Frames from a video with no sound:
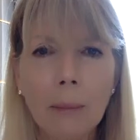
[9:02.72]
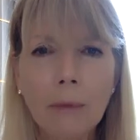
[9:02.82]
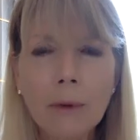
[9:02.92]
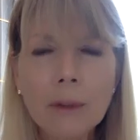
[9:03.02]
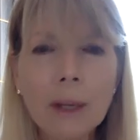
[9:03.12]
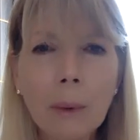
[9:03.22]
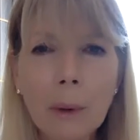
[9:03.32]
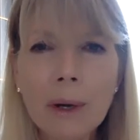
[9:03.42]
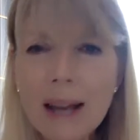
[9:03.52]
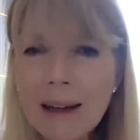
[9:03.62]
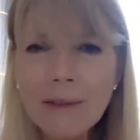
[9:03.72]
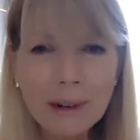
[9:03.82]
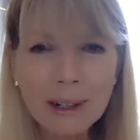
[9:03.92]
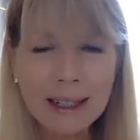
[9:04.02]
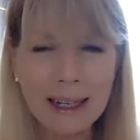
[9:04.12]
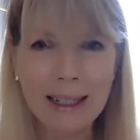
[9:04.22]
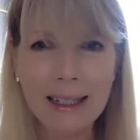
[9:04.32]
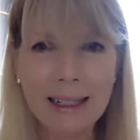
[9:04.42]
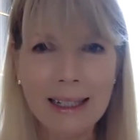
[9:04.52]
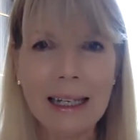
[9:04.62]
foods that we were never
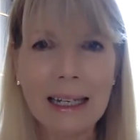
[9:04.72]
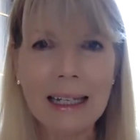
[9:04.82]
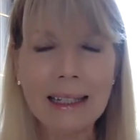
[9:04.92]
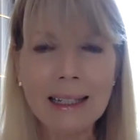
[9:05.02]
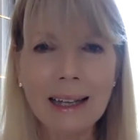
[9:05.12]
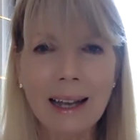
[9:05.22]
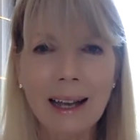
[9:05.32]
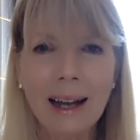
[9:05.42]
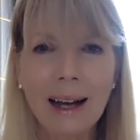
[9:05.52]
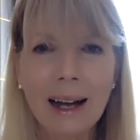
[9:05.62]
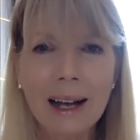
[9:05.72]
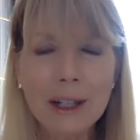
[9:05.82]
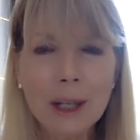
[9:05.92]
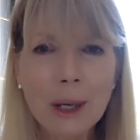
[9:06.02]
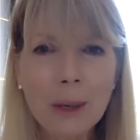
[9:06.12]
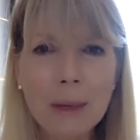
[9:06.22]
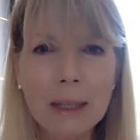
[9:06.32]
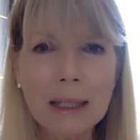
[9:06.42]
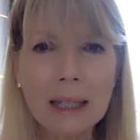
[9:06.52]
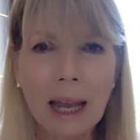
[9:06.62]
intended to eat as
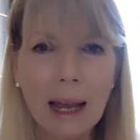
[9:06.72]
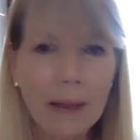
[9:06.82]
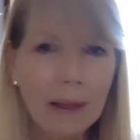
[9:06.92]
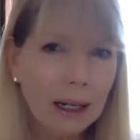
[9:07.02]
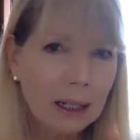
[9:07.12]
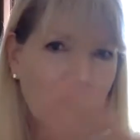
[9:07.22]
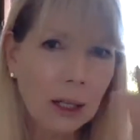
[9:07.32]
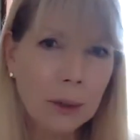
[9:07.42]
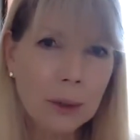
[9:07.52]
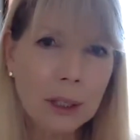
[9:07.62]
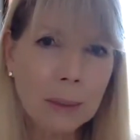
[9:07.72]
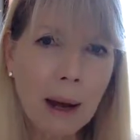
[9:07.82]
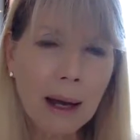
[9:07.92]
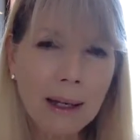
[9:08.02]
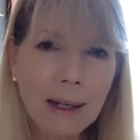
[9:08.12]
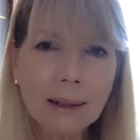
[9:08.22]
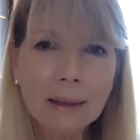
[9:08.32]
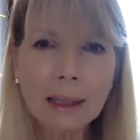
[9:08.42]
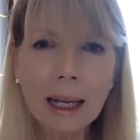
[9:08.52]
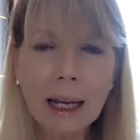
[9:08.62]
humans, and that it's closed this pineal
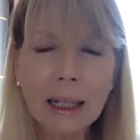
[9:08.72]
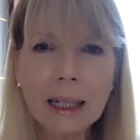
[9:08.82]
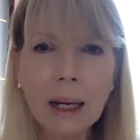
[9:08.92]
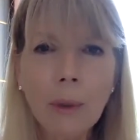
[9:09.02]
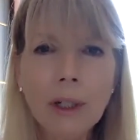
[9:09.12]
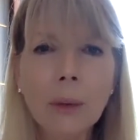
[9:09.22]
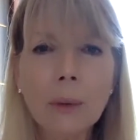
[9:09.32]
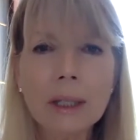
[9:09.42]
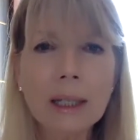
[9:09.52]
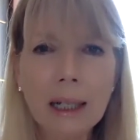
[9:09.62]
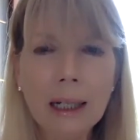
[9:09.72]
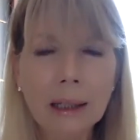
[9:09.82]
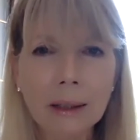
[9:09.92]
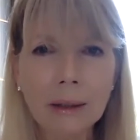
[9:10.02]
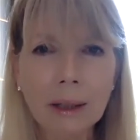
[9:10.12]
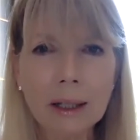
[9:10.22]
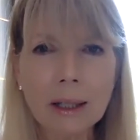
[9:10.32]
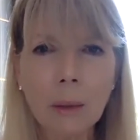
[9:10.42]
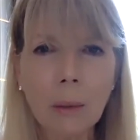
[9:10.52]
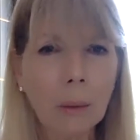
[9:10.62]
gland and we don't see clearly.
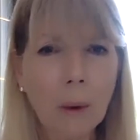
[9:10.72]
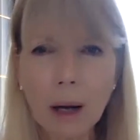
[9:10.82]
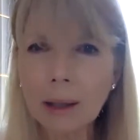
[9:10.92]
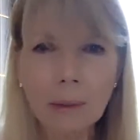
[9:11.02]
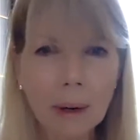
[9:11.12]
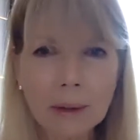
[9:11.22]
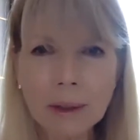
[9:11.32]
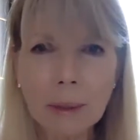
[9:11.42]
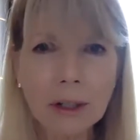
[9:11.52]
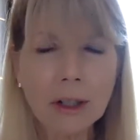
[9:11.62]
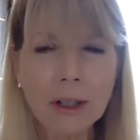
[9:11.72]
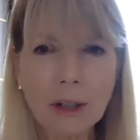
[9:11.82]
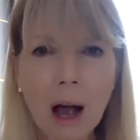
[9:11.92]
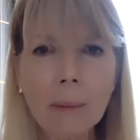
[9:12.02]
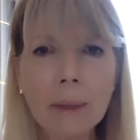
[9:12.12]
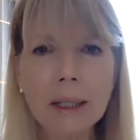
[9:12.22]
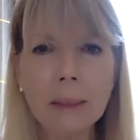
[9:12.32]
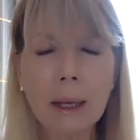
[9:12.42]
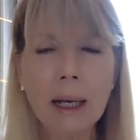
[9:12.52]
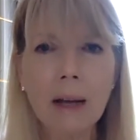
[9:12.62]
So we're walking around as a bunch of zombies,
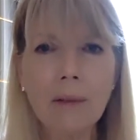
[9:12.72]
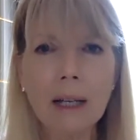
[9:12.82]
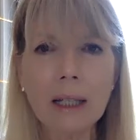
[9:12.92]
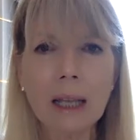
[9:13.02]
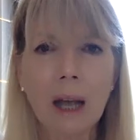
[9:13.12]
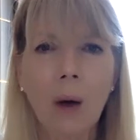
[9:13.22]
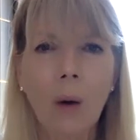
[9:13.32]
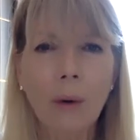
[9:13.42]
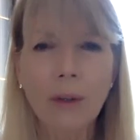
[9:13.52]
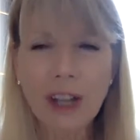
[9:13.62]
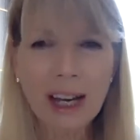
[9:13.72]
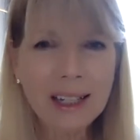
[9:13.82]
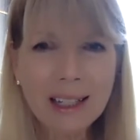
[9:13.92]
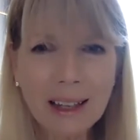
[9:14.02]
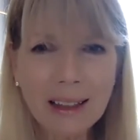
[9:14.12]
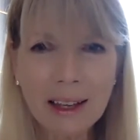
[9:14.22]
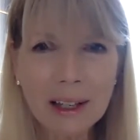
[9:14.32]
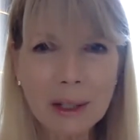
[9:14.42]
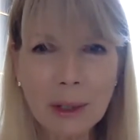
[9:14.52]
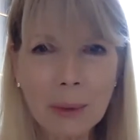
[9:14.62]
many of us, or chasing
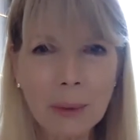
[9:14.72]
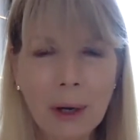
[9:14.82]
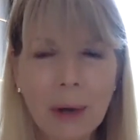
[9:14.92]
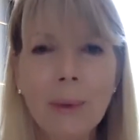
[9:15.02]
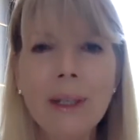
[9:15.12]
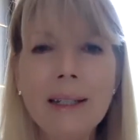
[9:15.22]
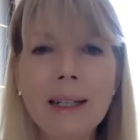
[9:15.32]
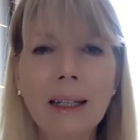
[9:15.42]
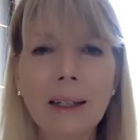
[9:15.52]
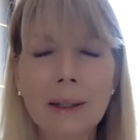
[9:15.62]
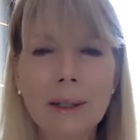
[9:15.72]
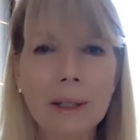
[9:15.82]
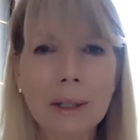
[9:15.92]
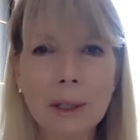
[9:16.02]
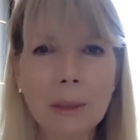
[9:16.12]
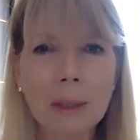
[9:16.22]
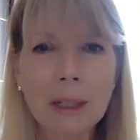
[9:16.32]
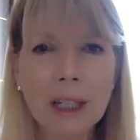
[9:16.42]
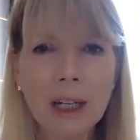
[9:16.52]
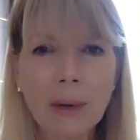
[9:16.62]
things that are ridiculous. It's just
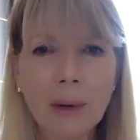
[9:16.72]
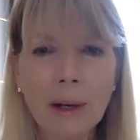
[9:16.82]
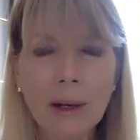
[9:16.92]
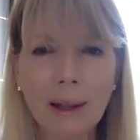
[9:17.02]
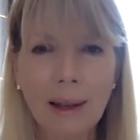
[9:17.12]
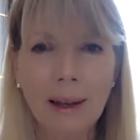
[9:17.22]
material,